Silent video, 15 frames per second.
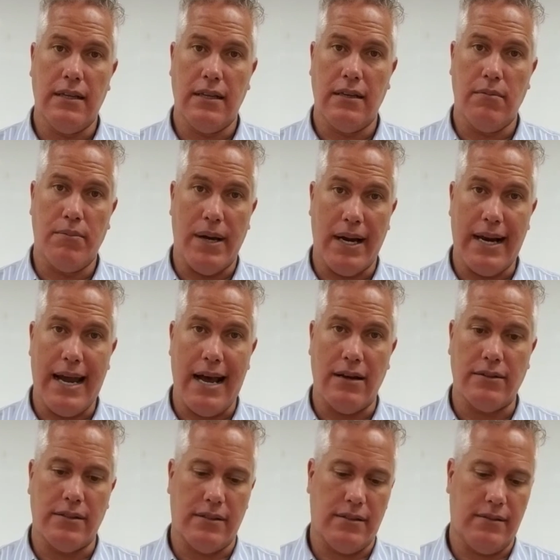bought a
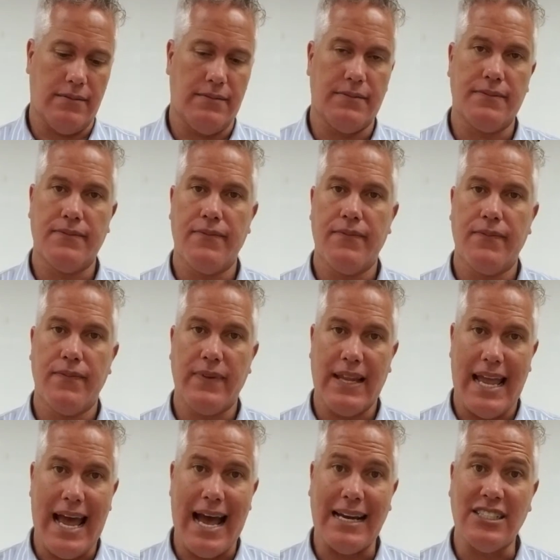house,
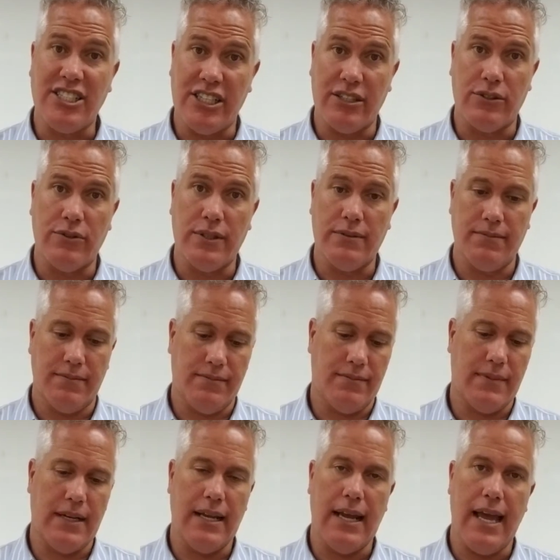had children,
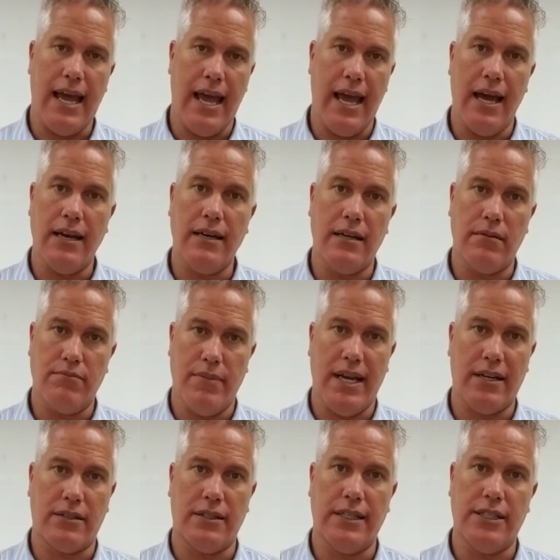and
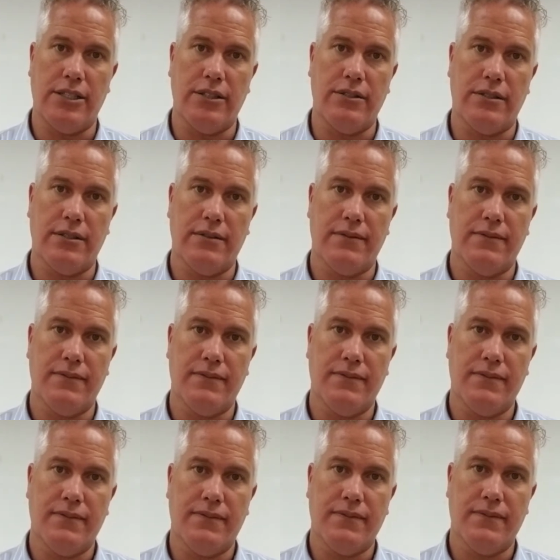medical issues,
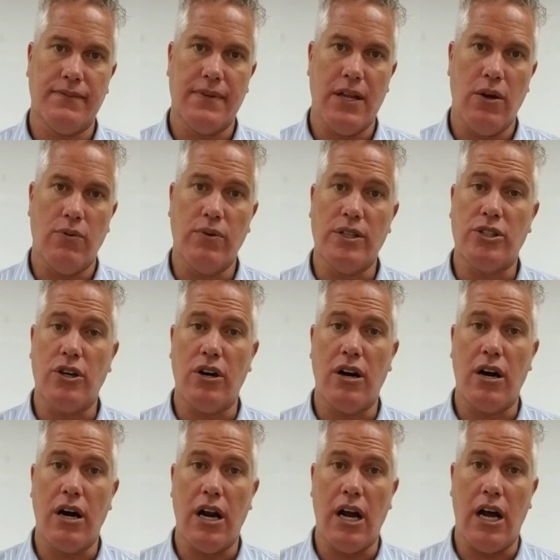which
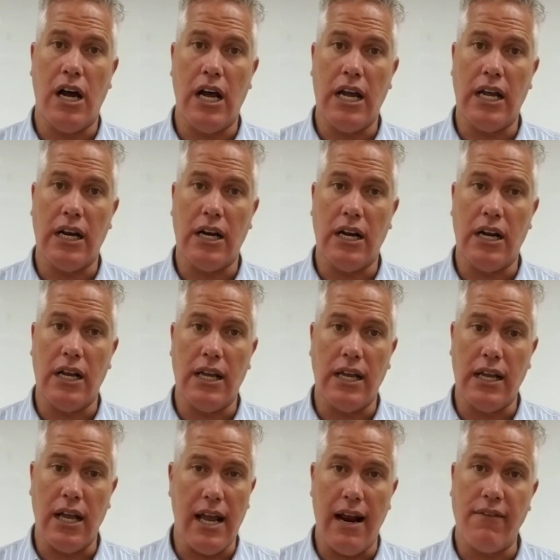are,
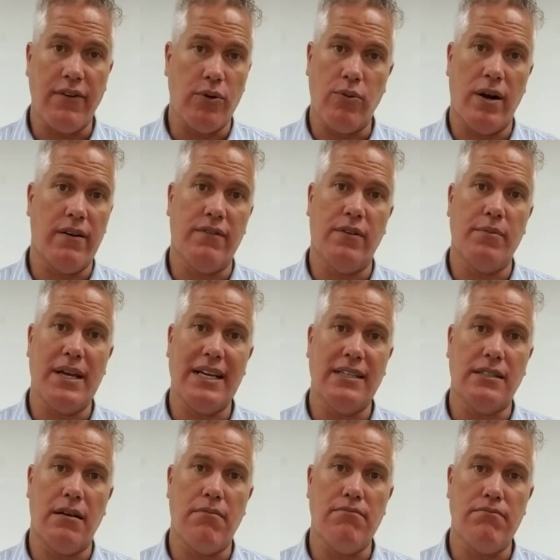every one of them is
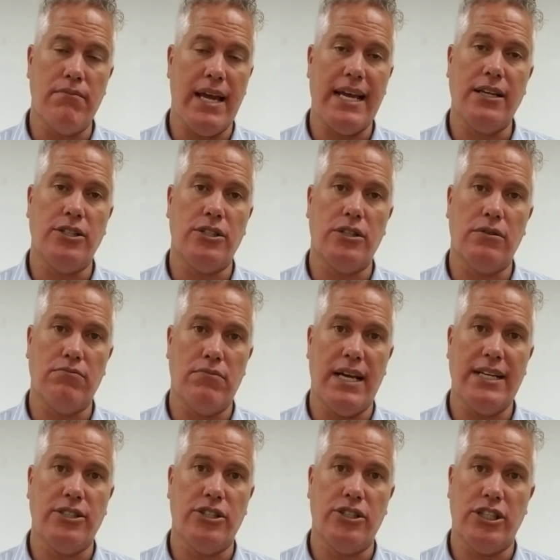a major,
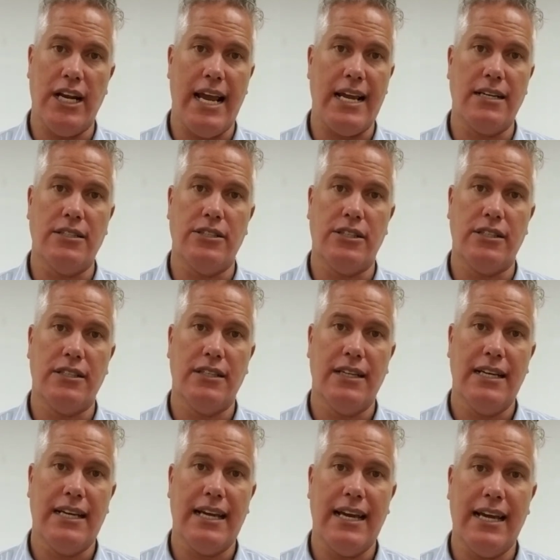major change
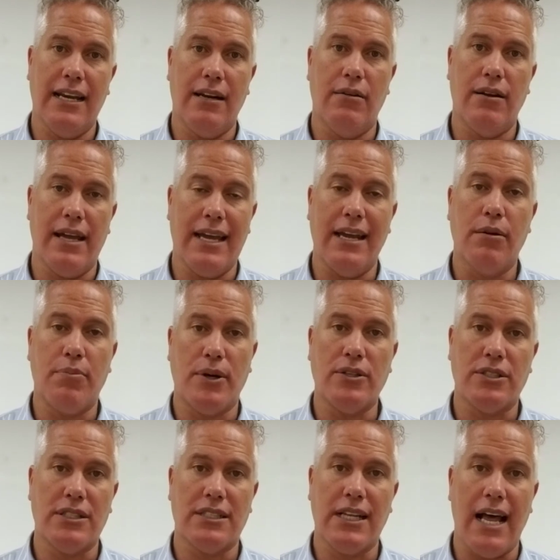in a
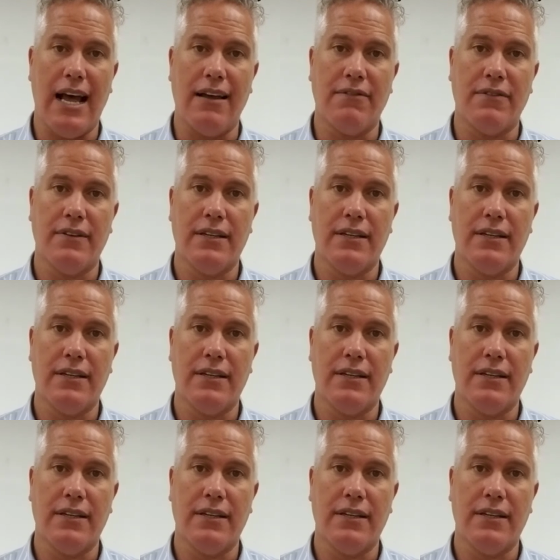person's life.